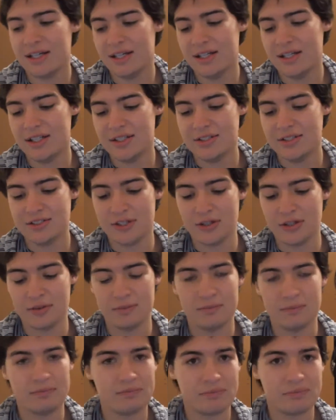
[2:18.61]
So
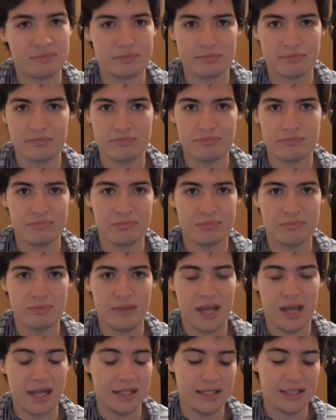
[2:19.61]

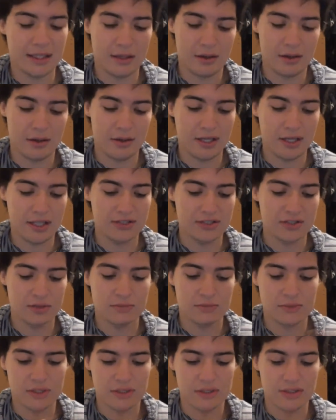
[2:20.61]
and then, okay, so
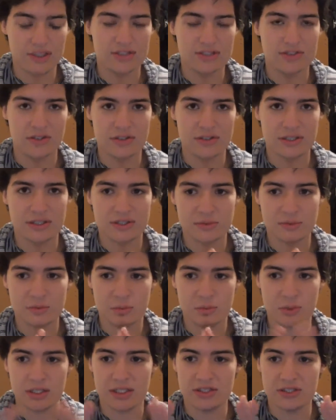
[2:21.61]
let's start this.
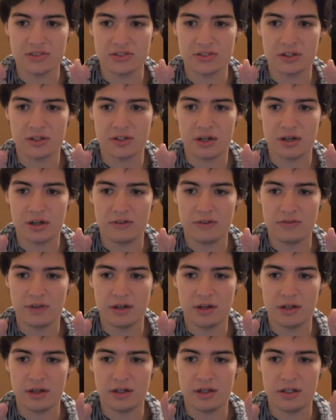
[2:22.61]
We're gonna start off
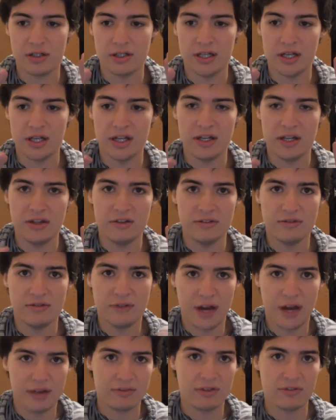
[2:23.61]
on
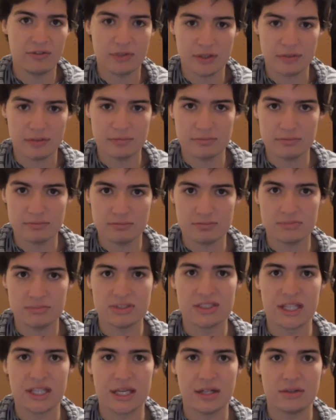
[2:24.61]
5 different
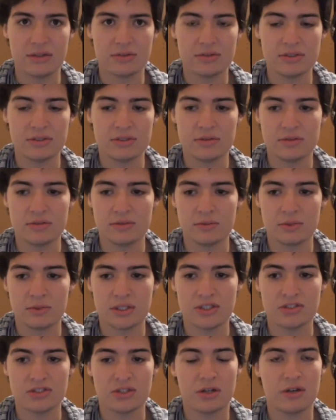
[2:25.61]
scales. We're gonna
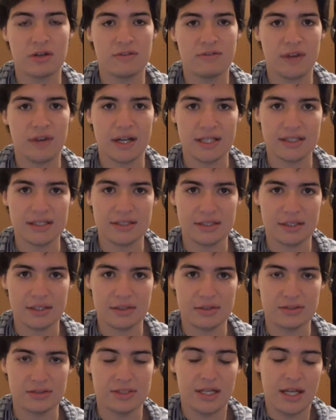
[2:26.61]
start on fighting
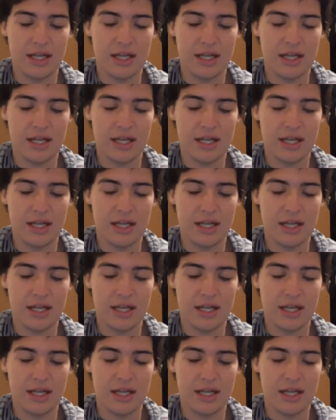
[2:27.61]
skills.